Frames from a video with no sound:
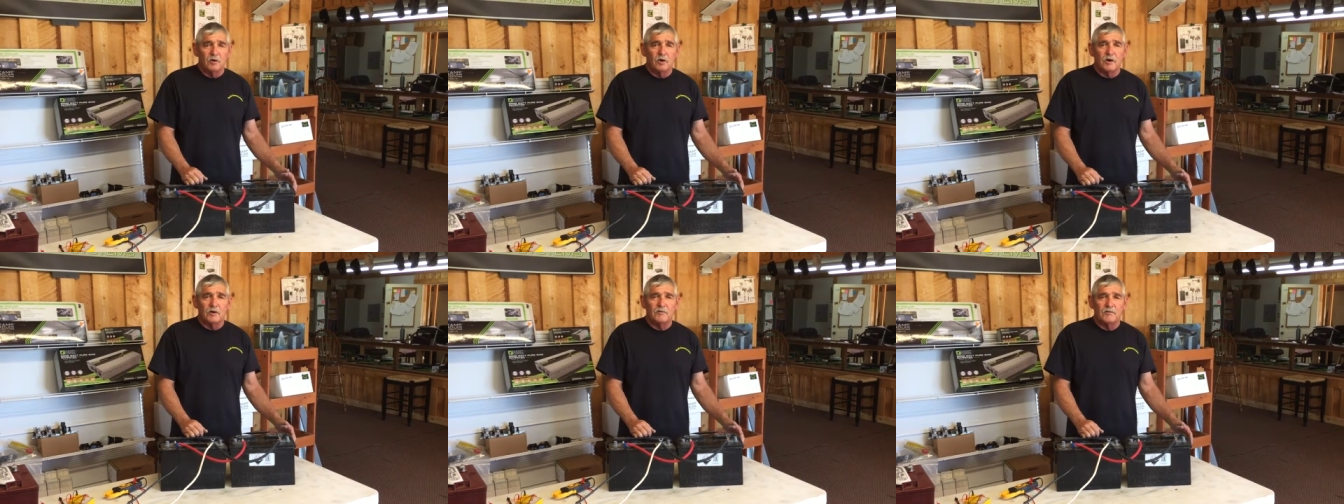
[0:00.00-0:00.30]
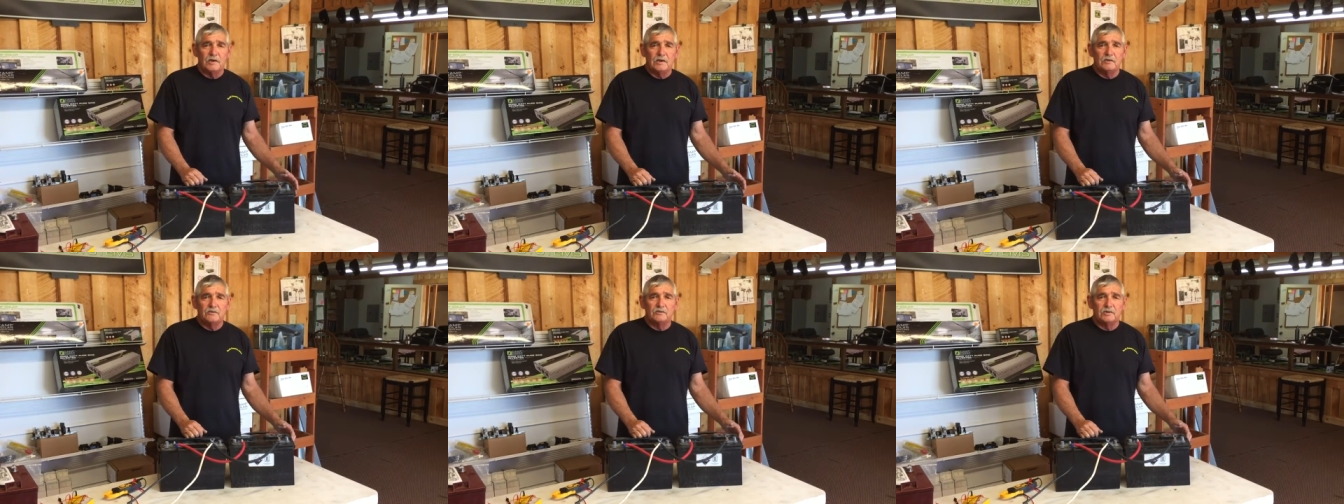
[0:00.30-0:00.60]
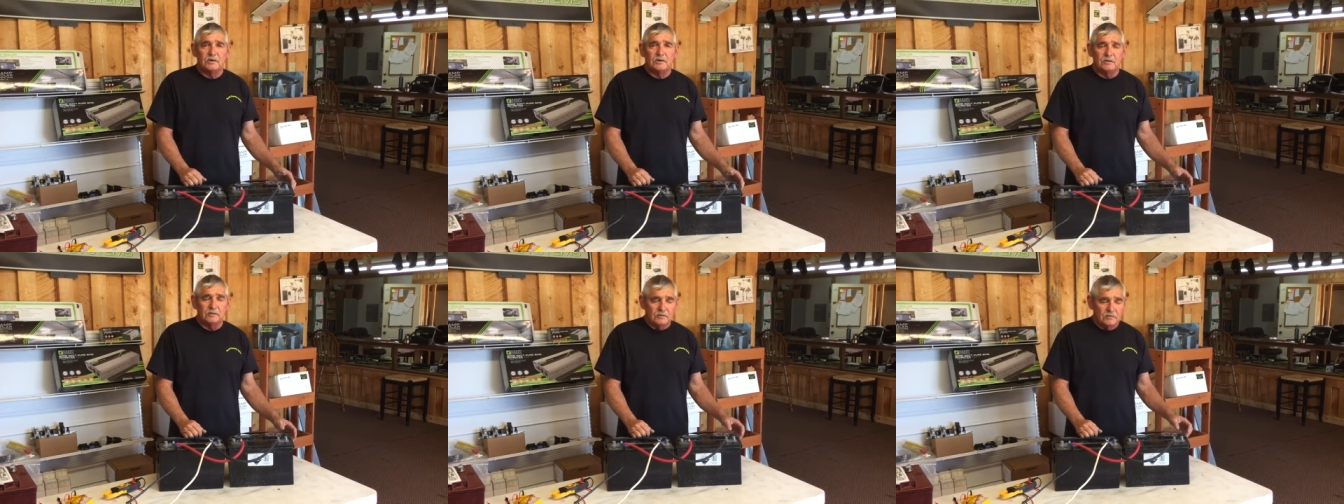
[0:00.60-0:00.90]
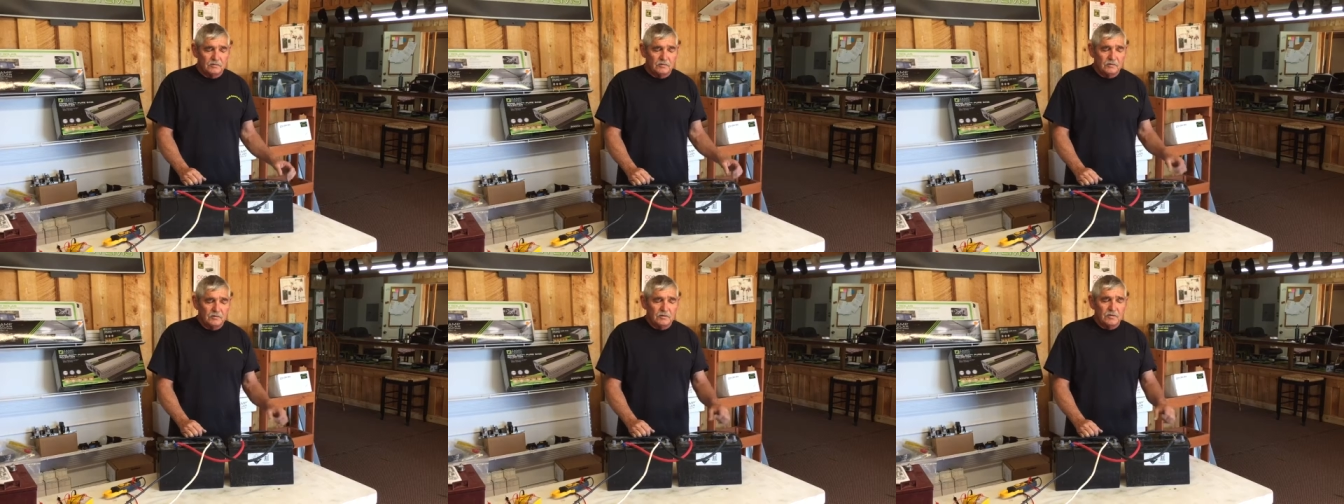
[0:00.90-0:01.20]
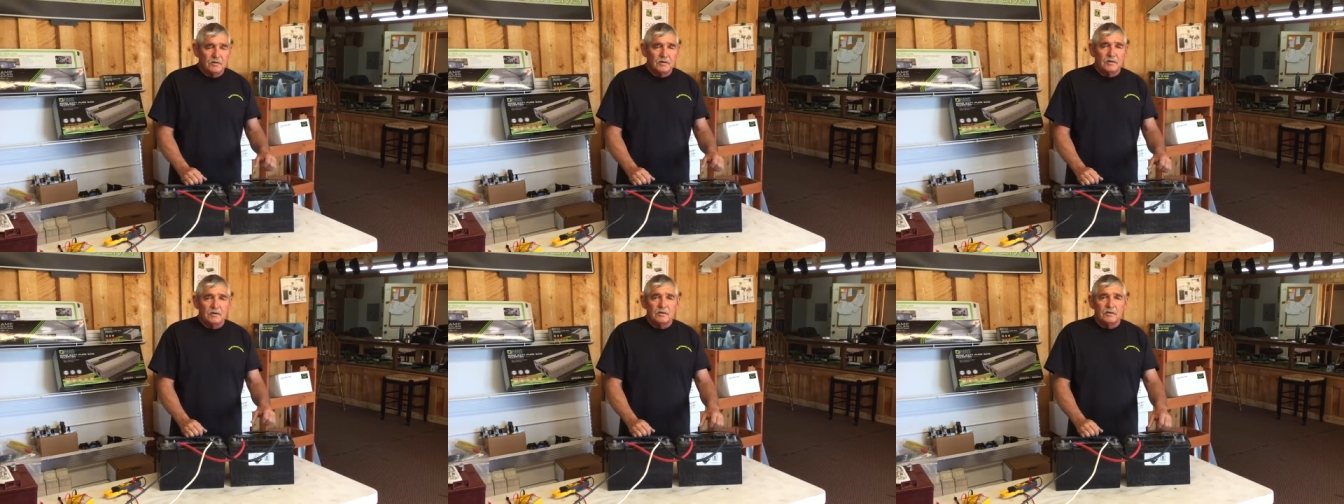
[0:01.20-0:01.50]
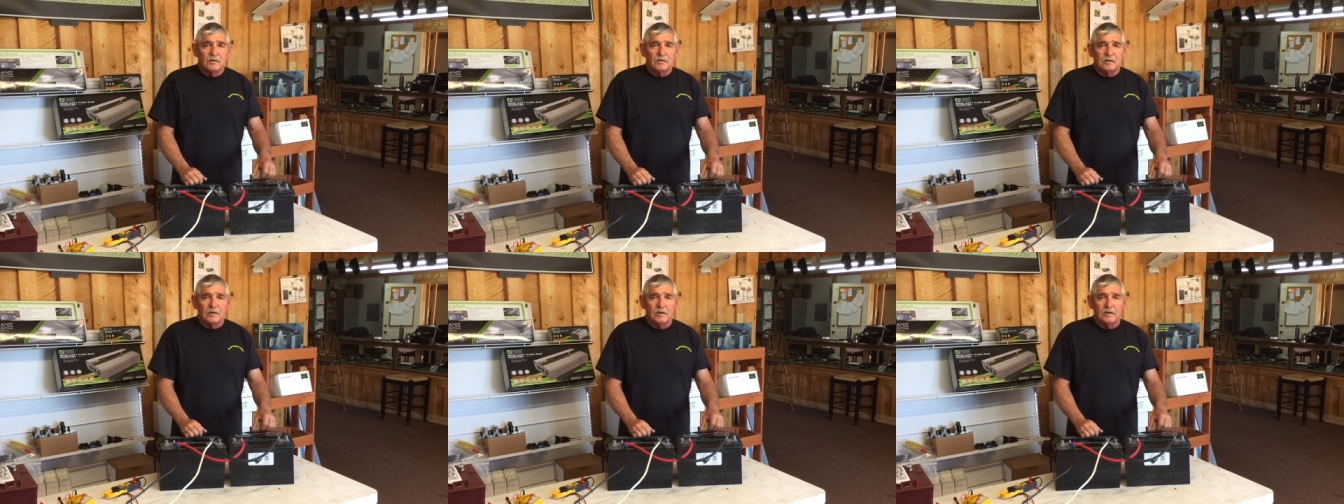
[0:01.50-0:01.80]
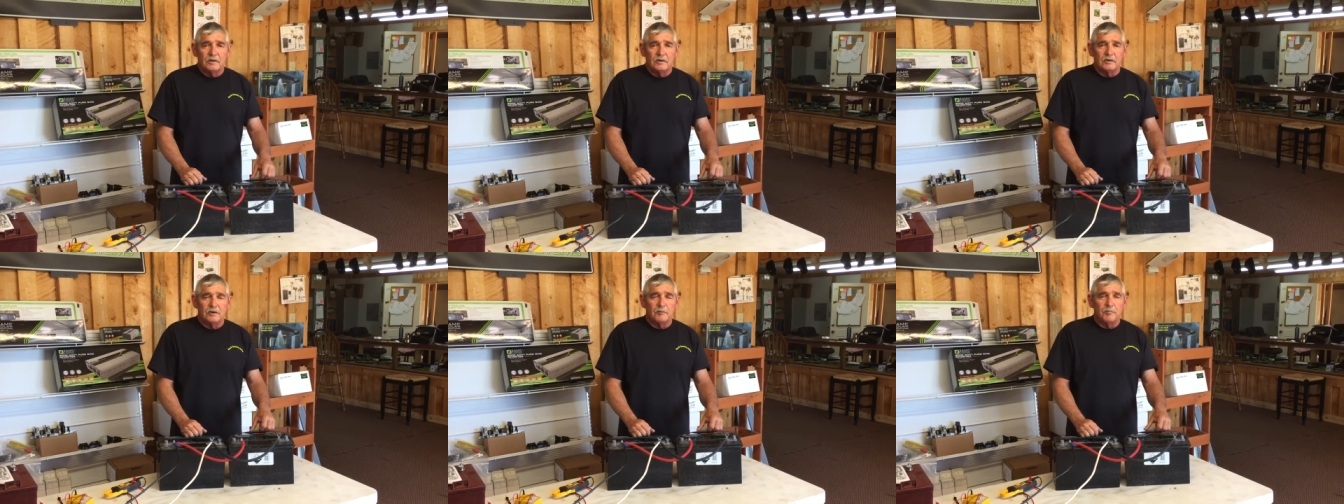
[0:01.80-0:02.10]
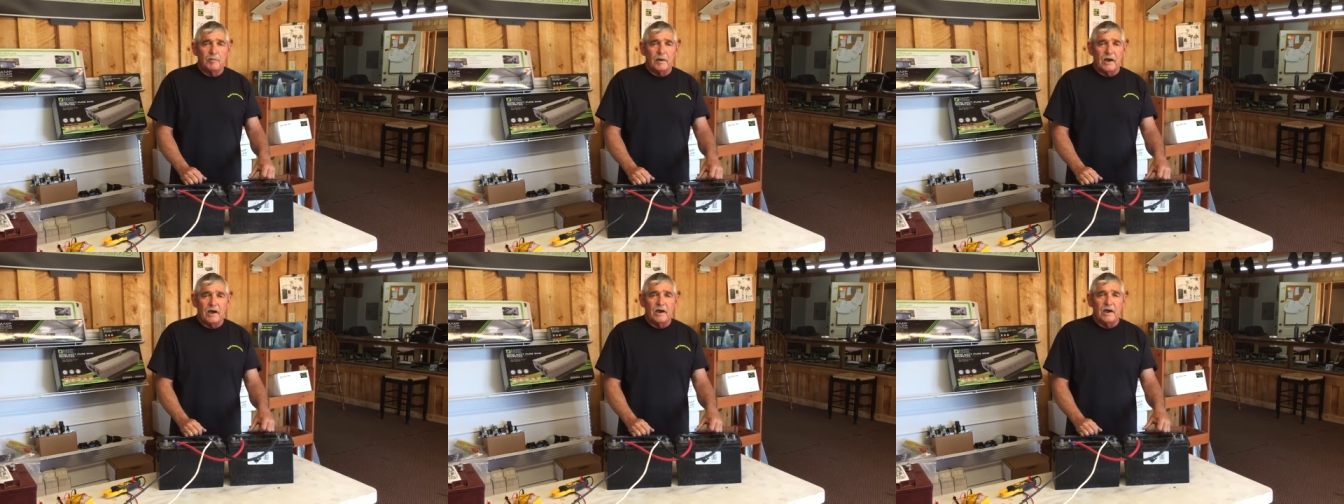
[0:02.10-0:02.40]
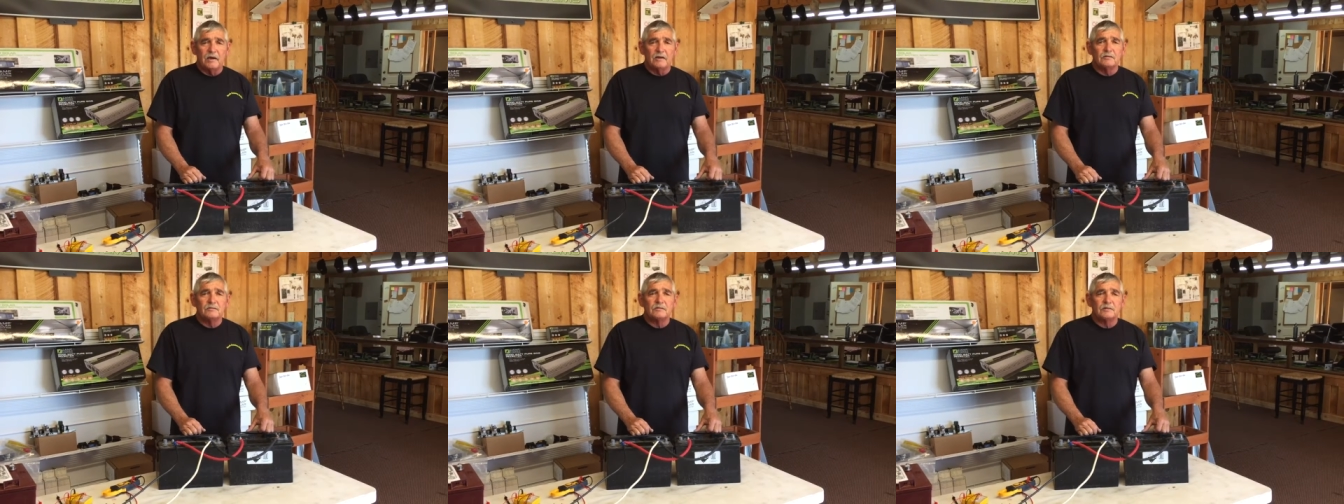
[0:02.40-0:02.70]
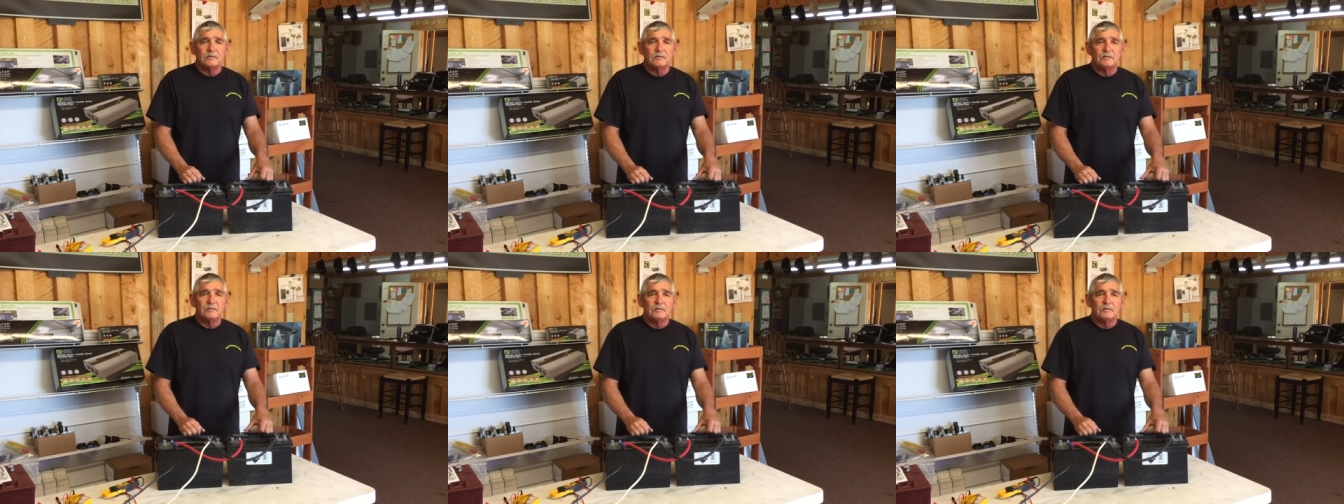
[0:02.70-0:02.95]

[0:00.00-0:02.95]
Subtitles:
RVs in, and in the past,